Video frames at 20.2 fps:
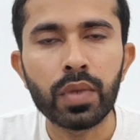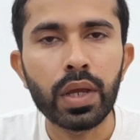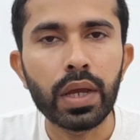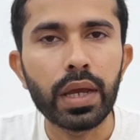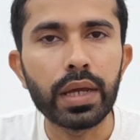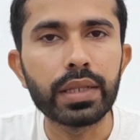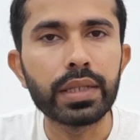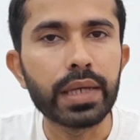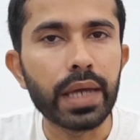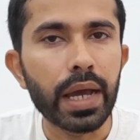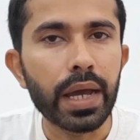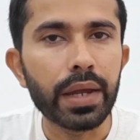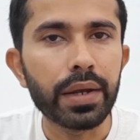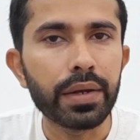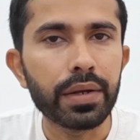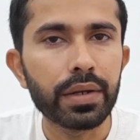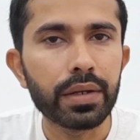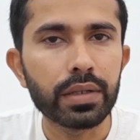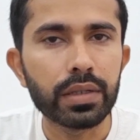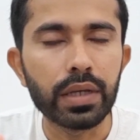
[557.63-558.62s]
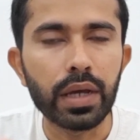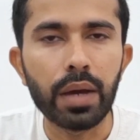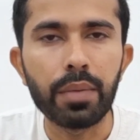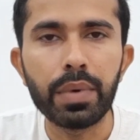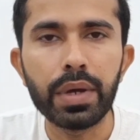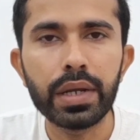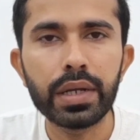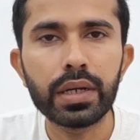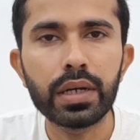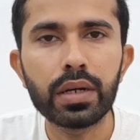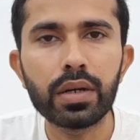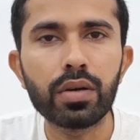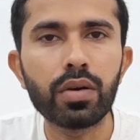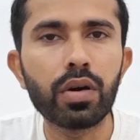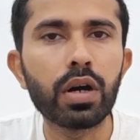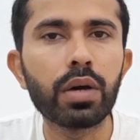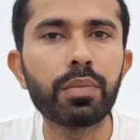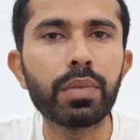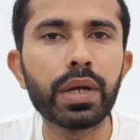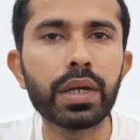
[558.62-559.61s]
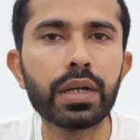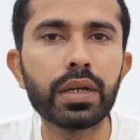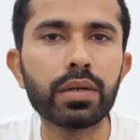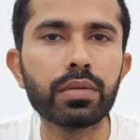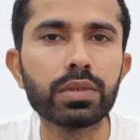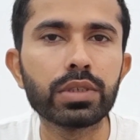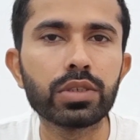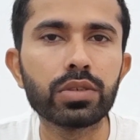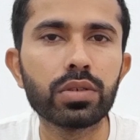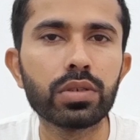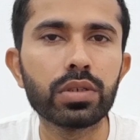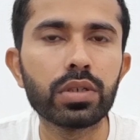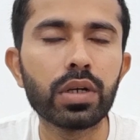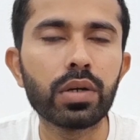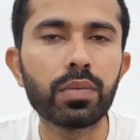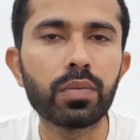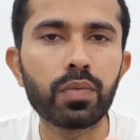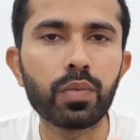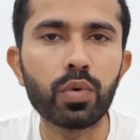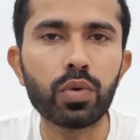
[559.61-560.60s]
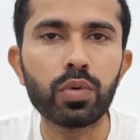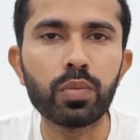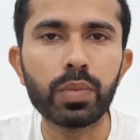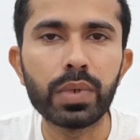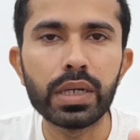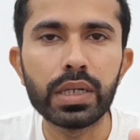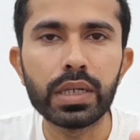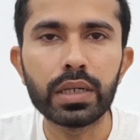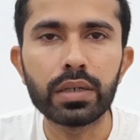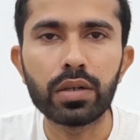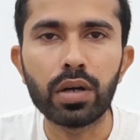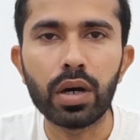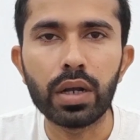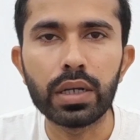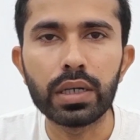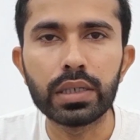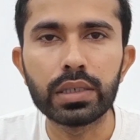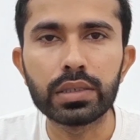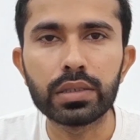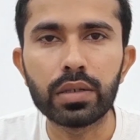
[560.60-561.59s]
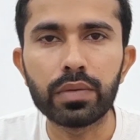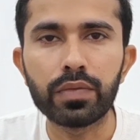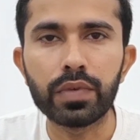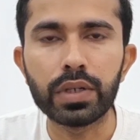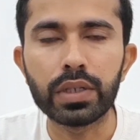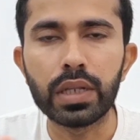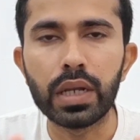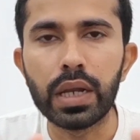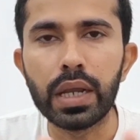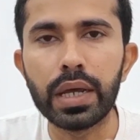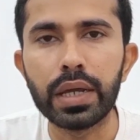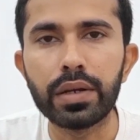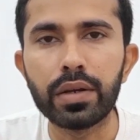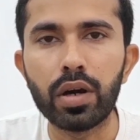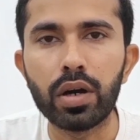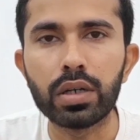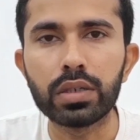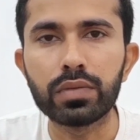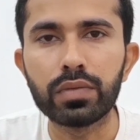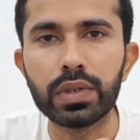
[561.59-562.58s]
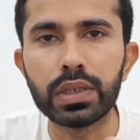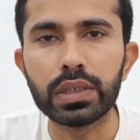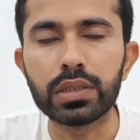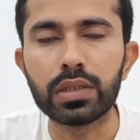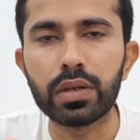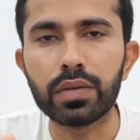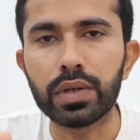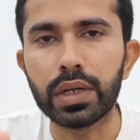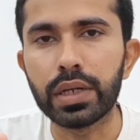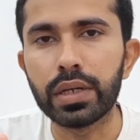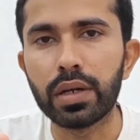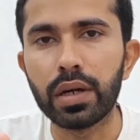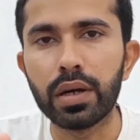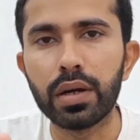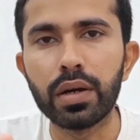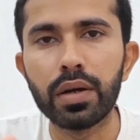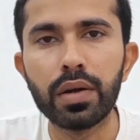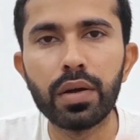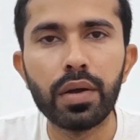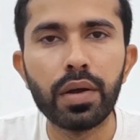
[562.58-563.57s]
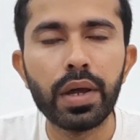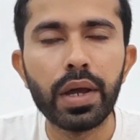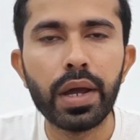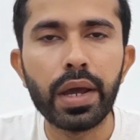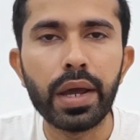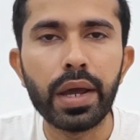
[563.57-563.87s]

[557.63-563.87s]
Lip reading: the end, the American government paid Russia $7.2 million for the land northwest of Canada, and